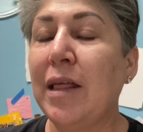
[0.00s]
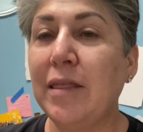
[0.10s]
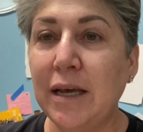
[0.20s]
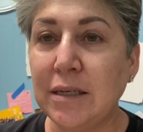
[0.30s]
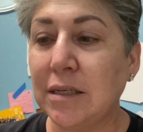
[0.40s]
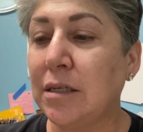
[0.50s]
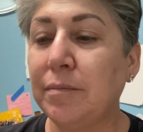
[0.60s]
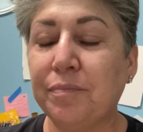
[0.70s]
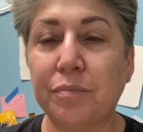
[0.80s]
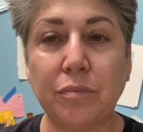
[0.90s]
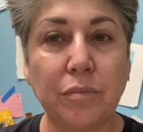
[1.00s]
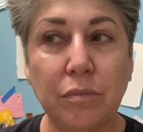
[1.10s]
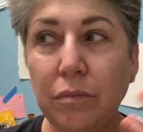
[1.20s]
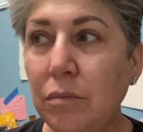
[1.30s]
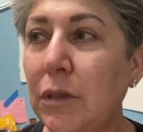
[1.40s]
This
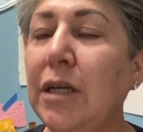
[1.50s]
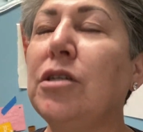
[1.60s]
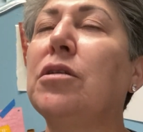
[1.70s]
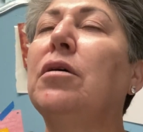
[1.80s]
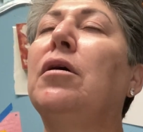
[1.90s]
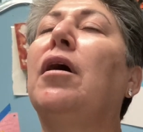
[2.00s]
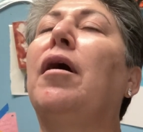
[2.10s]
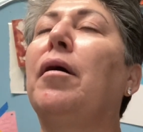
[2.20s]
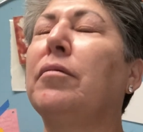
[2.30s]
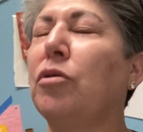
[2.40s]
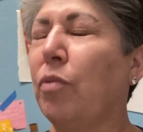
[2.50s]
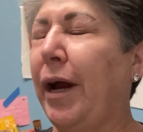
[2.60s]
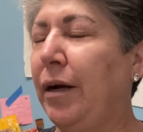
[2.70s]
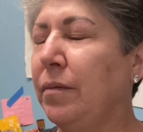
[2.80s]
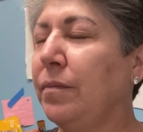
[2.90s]
is
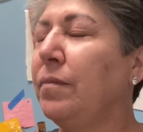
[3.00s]
great.